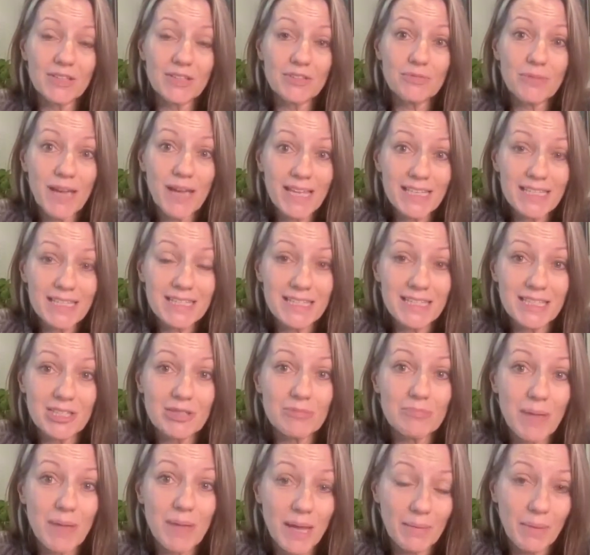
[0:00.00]
address
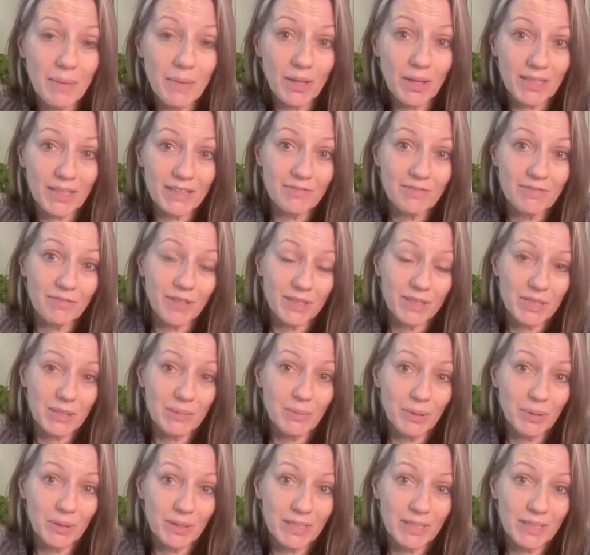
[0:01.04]
this metabolic
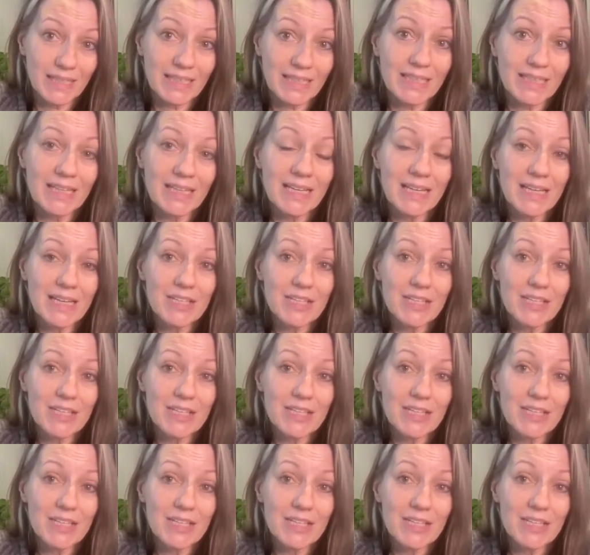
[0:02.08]
inflexibility